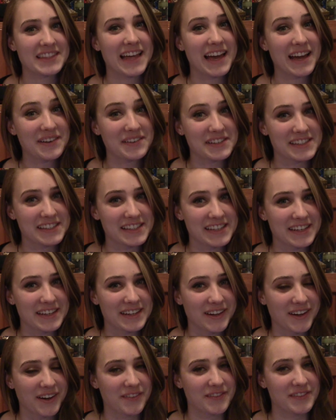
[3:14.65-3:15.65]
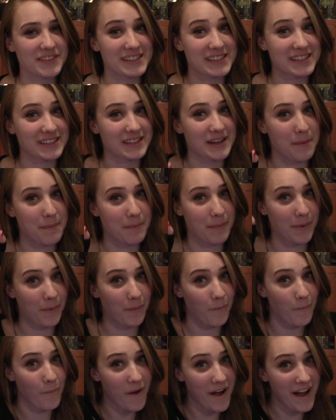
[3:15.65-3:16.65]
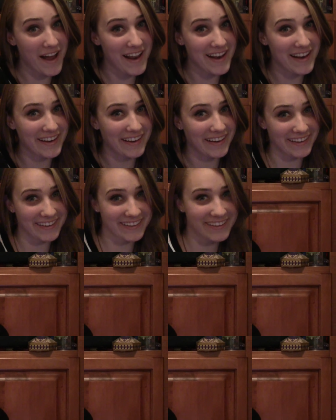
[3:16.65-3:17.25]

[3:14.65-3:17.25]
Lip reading: That was ER visit number 1!